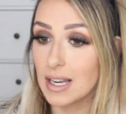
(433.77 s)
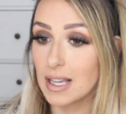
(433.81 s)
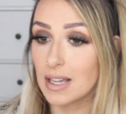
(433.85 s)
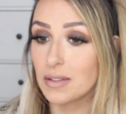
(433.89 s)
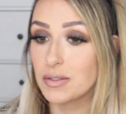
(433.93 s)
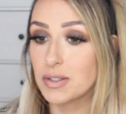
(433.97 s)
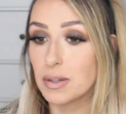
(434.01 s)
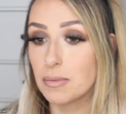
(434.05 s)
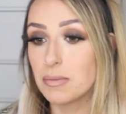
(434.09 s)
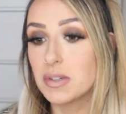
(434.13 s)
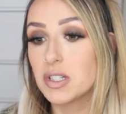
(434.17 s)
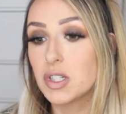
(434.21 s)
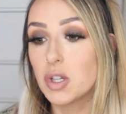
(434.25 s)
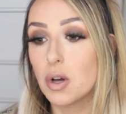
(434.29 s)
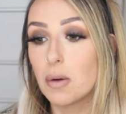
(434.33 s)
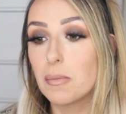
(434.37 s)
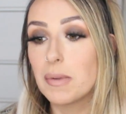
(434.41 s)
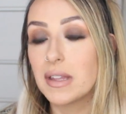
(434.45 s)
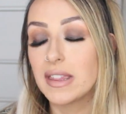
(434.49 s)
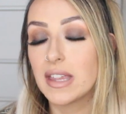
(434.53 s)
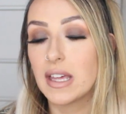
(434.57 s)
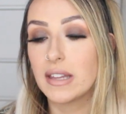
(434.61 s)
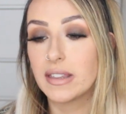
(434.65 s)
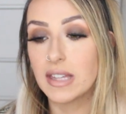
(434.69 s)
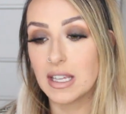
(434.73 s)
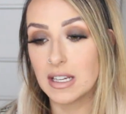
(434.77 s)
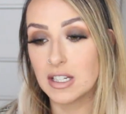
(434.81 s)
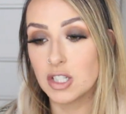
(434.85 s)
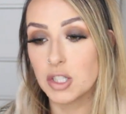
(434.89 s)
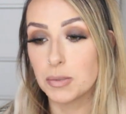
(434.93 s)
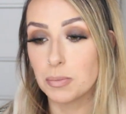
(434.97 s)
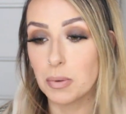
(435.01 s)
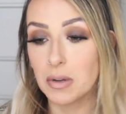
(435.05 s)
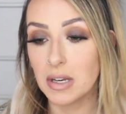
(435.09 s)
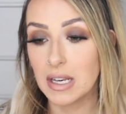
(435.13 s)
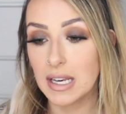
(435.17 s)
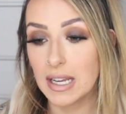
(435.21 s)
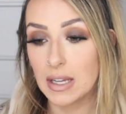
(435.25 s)
Like if someone told me that they
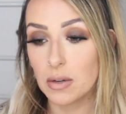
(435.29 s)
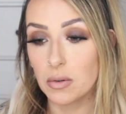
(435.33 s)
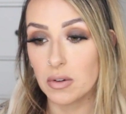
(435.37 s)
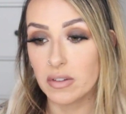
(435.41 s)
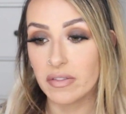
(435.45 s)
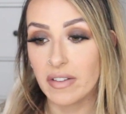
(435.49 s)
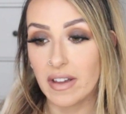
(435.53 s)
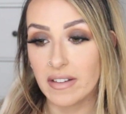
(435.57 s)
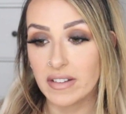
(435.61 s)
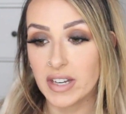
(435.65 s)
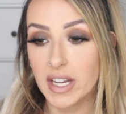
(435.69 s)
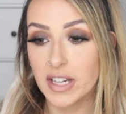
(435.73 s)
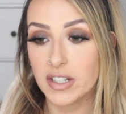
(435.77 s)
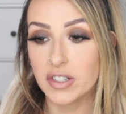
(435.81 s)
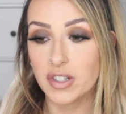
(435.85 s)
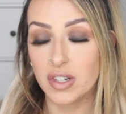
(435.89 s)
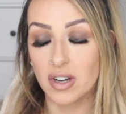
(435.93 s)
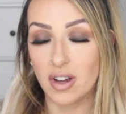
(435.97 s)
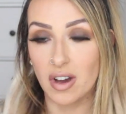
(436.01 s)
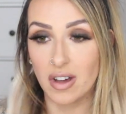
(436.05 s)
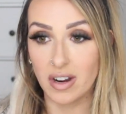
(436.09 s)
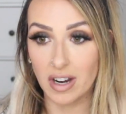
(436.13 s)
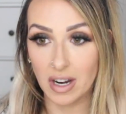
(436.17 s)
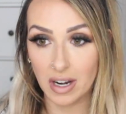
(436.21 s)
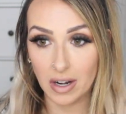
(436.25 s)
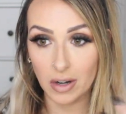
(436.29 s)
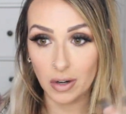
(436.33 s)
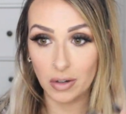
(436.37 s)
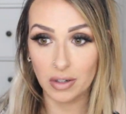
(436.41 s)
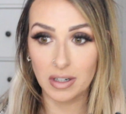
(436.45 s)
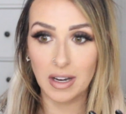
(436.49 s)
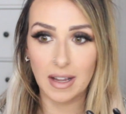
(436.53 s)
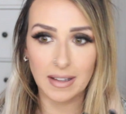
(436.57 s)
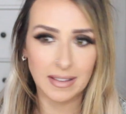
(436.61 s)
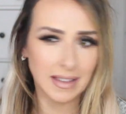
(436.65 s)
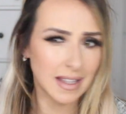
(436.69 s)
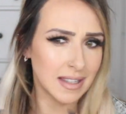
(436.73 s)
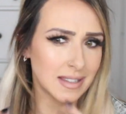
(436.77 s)
just put liquid foundation on it,
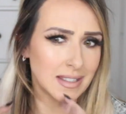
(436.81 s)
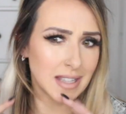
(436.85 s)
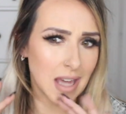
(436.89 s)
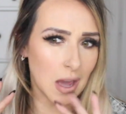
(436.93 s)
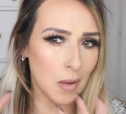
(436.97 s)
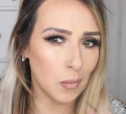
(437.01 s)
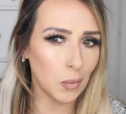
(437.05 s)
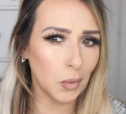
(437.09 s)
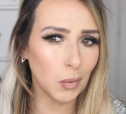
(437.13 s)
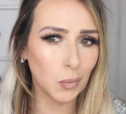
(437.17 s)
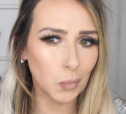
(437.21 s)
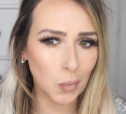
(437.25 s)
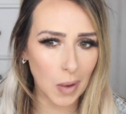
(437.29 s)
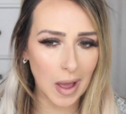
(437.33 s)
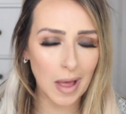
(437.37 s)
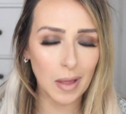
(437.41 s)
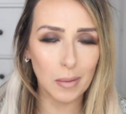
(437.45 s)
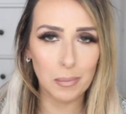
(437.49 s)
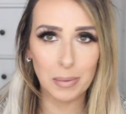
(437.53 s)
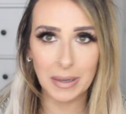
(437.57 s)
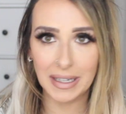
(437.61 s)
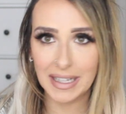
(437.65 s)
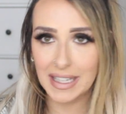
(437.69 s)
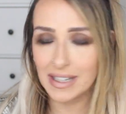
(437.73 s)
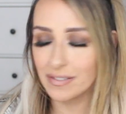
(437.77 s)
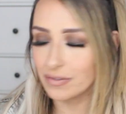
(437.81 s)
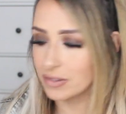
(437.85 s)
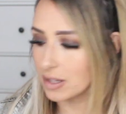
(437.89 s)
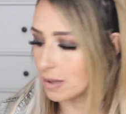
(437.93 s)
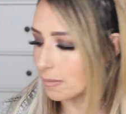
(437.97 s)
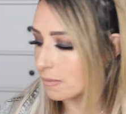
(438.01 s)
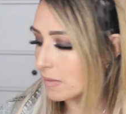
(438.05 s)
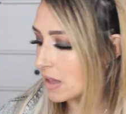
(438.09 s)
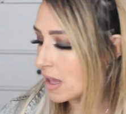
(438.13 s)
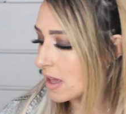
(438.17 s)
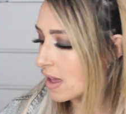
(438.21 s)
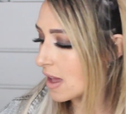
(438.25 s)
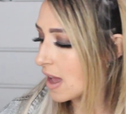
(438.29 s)
look like this, I would well believe
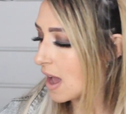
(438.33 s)
them.